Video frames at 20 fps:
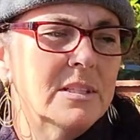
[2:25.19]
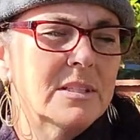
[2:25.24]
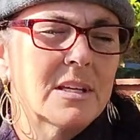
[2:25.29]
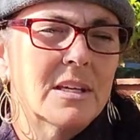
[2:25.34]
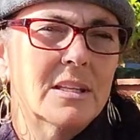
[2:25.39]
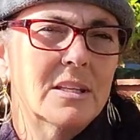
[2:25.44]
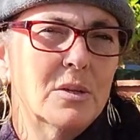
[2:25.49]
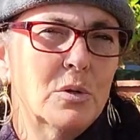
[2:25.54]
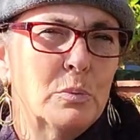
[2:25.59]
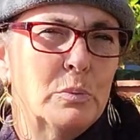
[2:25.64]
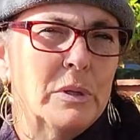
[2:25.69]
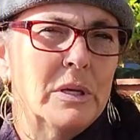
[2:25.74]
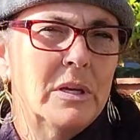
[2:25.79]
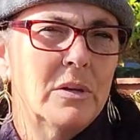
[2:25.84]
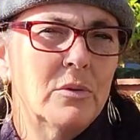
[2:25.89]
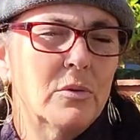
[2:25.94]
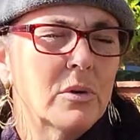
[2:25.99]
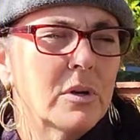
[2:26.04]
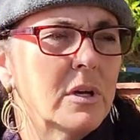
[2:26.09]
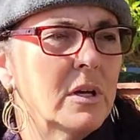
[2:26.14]
It's got little
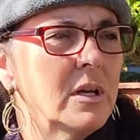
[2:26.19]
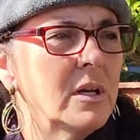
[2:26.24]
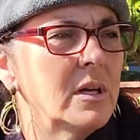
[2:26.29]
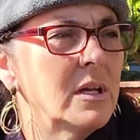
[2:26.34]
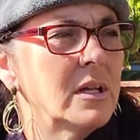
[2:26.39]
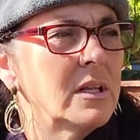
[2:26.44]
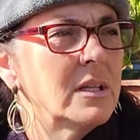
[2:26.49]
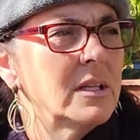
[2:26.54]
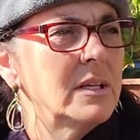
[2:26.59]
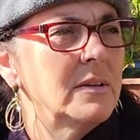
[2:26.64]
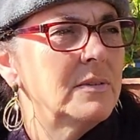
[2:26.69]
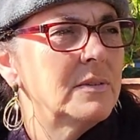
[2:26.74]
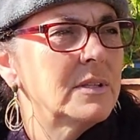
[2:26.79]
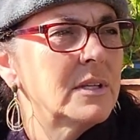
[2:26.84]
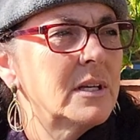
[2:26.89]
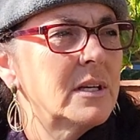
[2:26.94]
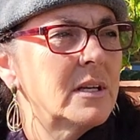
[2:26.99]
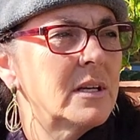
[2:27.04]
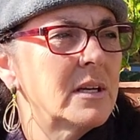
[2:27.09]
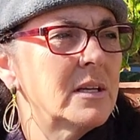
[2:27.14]
pink leaves
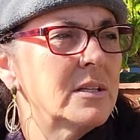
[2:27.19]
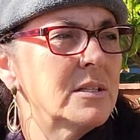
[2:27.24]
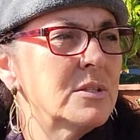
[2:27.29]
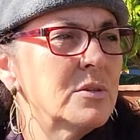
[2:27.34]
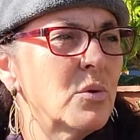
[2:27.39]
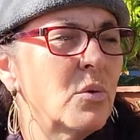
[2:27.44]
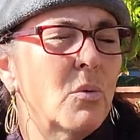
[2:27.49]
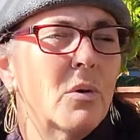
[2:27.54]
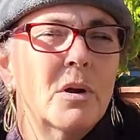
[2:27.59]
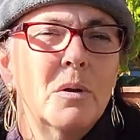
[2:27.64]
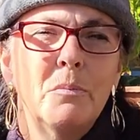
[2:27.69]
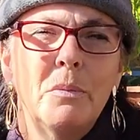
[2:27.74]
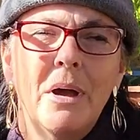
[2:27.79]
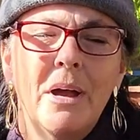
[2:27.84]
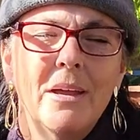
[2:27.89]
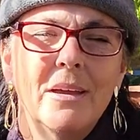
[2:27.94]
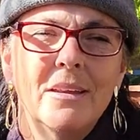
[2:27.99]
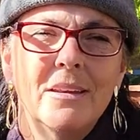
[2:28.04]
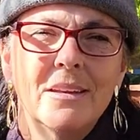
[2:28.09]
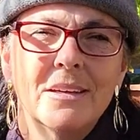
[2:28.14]
on it. I just don't want to
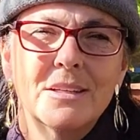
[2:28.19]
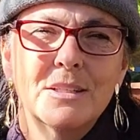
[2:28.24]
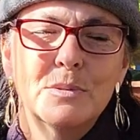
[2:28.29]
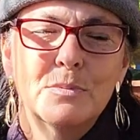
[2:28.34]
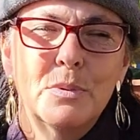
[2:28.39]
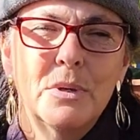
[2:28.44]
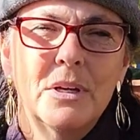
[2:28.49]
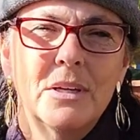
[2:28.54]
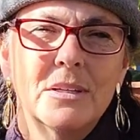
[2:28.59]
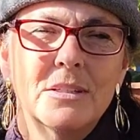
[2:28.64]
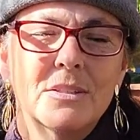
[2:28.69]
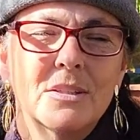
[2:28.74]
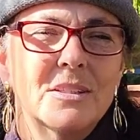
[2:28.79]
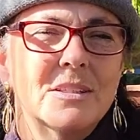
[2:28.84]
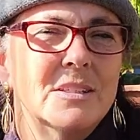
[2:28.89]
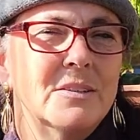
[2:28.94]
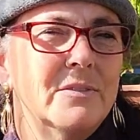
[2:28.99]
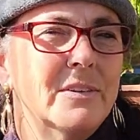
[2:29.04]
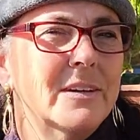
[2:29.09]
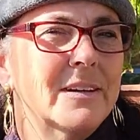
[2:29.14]
buy it next spring, so
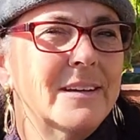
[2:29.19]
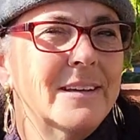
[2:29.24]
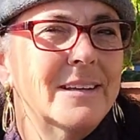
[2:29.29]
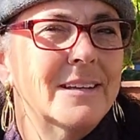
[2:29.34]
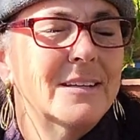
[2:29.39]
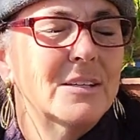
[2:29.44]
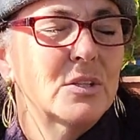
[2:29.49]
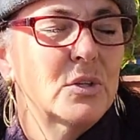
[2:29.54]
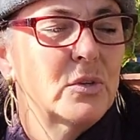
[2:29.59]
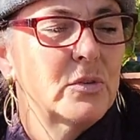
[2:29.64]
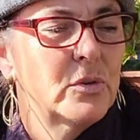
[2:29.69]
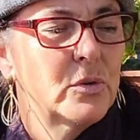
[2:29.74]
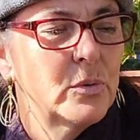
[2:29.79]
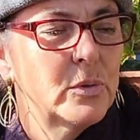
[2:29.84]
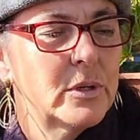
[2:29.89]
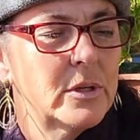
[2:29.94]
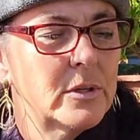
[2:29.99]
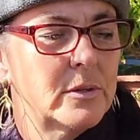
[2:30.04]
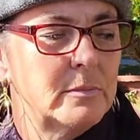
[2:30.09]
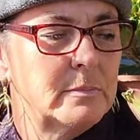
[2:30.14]
let's see if I can get it to
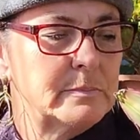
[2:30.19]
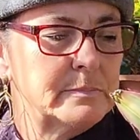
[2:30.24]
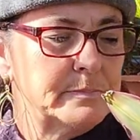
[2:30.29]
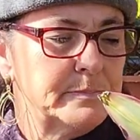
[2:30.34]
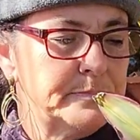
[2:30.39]
overwinter.